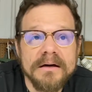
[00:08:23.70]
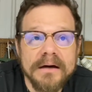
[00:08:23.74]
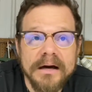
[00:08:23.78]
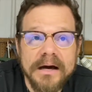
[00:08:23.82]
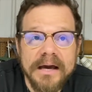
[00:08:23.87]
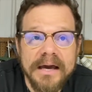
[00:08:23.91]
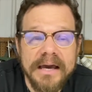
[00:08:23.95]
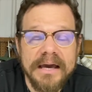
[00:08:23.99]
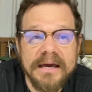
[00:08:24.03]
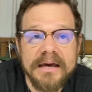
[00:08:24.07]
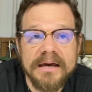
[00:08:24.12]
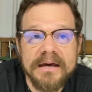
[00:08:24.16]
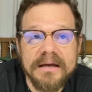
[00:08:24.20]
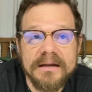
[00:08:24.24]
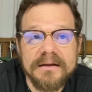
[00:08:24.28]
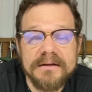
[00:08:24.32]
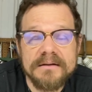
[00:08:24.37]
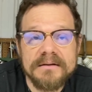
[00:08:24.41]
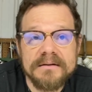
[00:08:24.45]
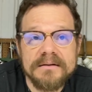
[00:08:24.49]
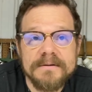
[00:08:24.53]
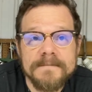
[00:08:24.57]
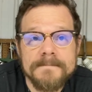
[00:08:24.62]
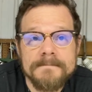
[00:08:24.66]

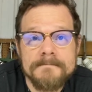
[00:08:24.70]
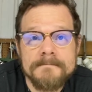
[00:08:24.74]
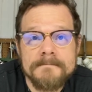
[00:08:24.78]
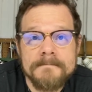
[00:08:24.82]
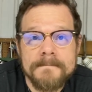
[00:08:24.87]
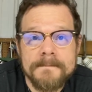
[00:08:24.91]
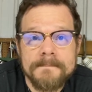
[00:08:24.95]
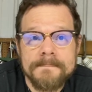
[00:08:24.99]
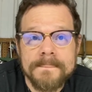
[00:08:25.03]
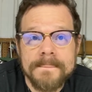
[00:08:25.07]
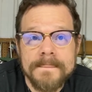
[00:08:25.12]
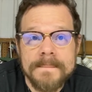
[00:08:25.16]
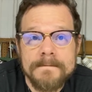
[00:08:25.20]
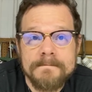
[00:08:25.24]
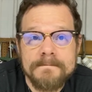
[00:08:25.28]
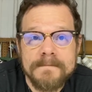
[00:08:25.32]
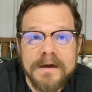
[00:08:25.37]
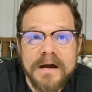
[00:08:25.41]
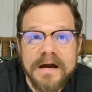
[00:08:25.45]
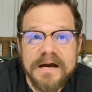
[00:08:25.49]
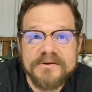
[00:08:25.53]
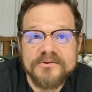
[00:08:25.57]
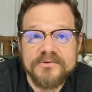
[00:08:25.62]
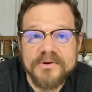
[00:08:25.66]
And
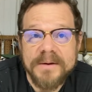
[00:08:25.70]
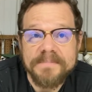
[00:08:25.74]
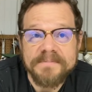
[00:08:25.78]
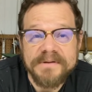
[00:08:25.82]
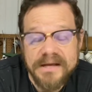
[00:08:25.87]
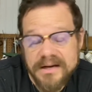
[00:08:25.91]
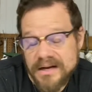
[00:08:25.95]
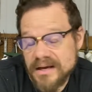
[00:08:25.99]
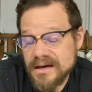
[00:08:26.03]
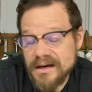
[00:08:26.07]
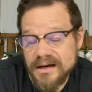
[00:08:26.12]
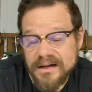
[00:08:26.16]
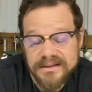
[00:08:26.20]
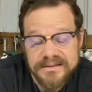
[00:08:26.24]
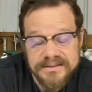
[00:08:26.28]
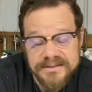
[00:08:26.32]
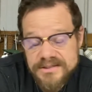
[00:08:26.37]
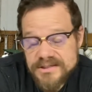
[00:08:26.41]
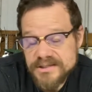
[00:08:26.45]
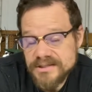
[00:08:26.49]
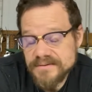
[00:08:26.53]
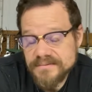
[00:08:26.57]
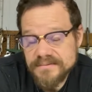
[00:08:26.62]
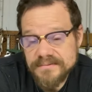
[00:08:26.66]
I dropped out of
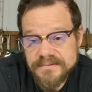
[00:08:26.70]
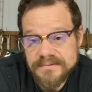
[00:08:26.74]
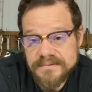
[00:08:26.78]
college.